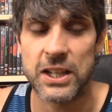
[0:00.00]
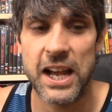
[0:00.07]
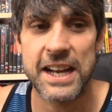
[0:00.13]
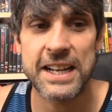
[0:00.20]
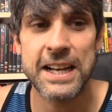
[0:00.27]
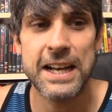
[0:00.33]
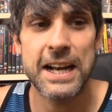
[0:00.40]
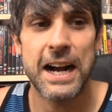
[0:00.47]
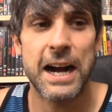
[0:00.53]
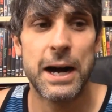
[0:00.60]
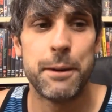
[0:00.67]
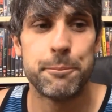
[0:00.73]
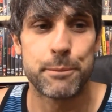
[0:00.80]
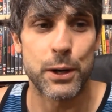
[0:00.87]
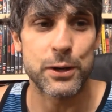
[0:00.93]
Like
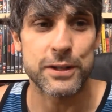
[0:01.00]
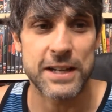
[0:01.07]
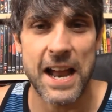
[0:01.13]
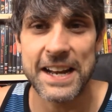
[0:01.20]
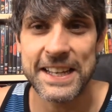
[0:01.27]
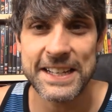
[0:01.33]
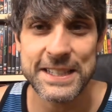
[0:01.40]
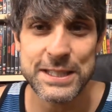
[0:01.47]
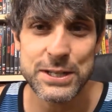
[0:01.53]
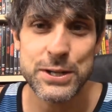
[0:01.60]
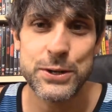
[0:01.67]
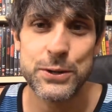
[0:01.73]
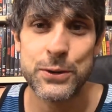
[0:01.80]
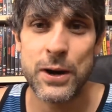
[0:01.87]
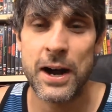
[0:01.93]
um, Dennings,
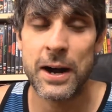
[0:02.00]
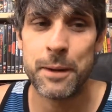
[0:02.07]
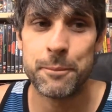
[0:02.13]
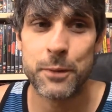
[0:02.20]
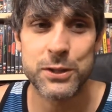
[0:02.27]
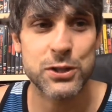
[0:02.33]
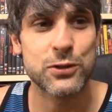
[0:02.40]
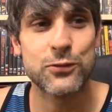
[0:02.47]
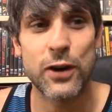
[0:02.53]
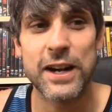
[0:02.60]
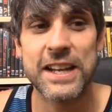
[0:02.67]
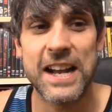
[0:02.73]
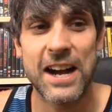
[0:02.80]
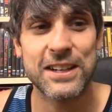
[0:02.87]
who, um, which is funny,